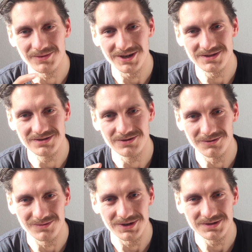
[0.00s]
Press,
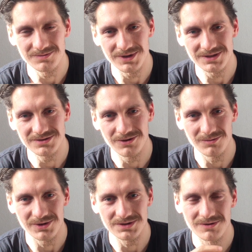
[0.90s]
don't press, press,
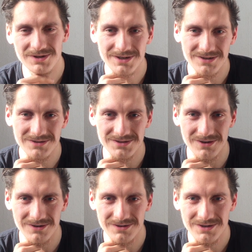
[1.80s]
don't press. What I gonna
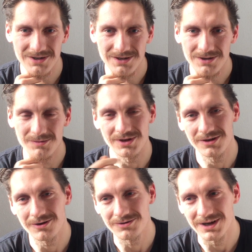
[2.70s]
talk? But I
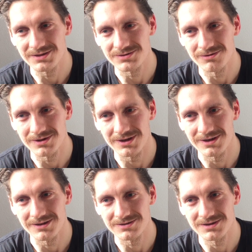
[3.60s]
know the answer what I
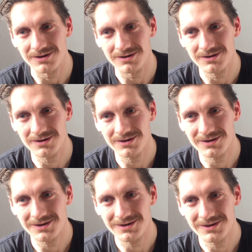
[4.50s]
gonna talk.
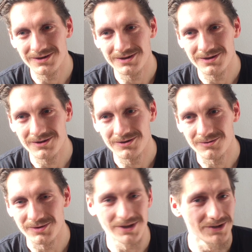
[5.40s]

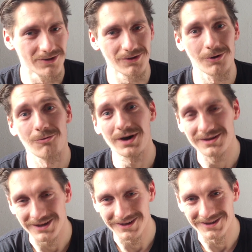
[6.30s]
But I don't know what
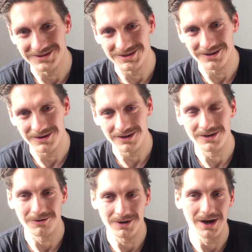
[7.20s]
I gonna talk. I
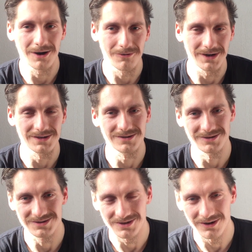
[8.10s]
know how I
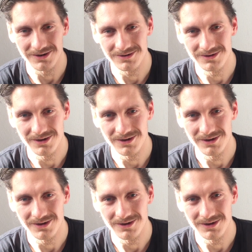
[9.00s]
gonna talk.